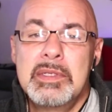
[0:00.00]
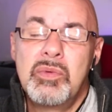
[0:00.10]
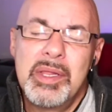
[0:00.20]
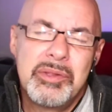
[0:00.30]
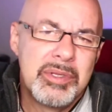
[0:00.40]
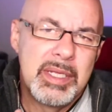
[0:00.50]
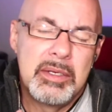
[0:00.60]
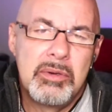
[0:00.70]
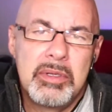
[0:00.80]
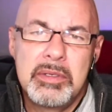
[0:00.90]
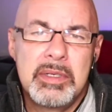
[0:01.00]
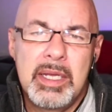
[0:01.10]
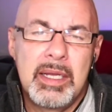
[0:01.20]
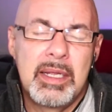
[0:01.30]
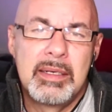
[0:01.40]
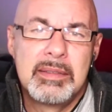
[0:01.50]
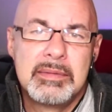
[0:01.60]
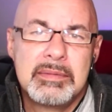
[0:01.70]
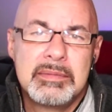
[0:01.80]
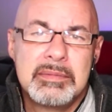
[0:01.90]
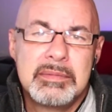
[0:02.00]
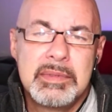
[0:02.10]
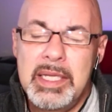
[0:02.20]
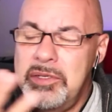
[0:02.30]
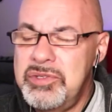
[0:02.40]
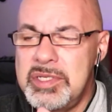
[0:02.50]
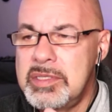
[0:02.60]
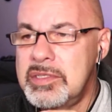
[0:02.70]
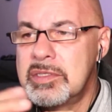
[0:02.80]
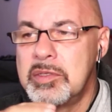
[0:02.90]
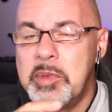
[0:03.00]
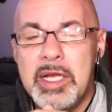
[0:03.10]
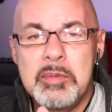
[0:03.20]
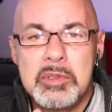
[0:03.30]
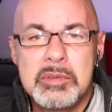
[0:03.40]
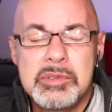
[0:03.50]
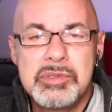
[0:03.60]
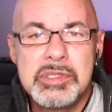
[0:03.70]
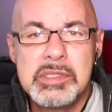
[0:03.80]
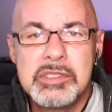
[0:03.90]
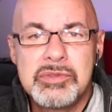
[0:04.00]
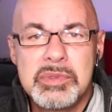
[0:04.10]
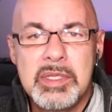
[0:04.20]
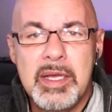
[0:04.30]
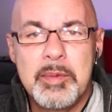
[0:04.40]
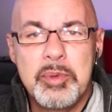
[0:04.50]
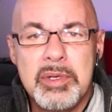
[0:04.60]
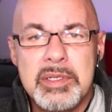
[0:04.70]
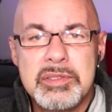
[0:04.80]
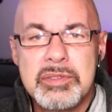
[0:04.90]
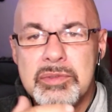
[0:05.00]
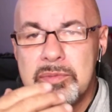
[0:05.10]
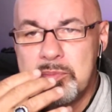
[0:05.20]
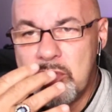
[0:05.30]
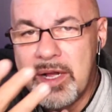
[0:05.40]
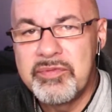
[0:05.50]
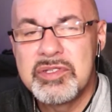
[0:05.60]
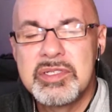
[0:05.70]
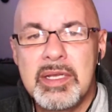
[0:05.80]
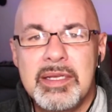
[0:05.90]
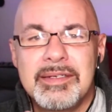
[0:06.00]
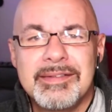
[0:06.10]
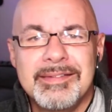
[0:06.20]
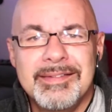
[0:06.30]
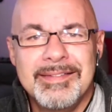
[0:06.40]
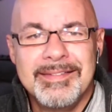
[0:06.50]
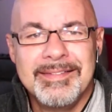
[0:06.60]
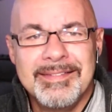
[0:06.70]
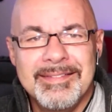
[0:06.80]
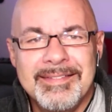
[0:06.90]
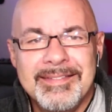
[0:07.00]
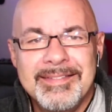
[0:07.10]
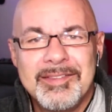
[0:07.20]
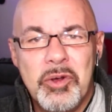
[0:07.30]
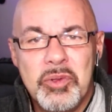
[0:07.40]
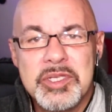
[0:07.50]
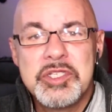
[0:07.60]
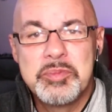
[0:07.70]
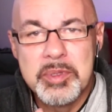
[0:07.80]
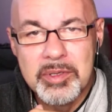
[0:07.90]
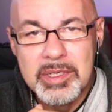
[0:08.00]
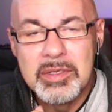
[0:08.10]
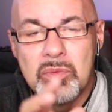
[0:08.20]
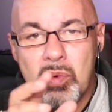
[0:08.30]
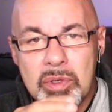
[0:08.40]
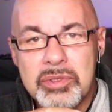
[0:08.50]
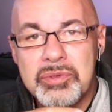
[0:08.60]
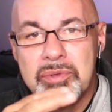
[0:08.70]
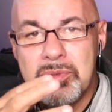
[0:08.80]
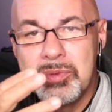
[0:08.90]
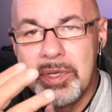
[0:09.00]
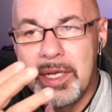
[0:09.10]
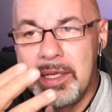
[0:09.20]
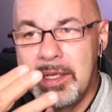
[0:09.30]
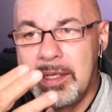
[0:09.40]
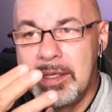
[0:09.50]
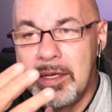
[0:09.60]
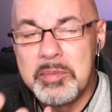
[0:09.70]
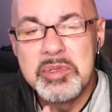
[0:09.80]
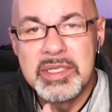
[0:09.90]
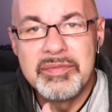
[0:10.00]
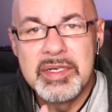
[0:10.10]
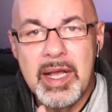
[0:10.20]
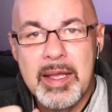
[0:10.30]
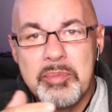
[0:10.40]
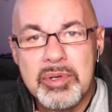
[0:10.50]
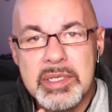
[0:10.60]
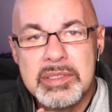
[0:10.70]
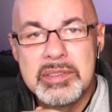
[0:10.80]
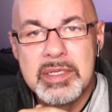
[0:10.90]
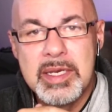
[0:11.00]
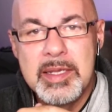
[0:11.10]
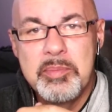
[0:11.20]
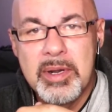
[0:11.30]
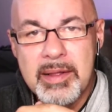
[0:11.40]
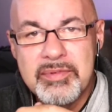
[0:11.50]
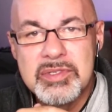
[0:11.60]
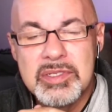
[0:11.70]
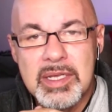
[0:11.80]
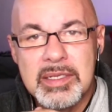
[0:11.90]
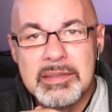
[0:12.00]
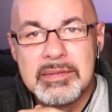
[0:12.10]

whether they know it or not. And you see this in the Bible. You see this with the high priest who prophesied. The Holy Spirit worked through an unbelieving high priest, and he prophesied.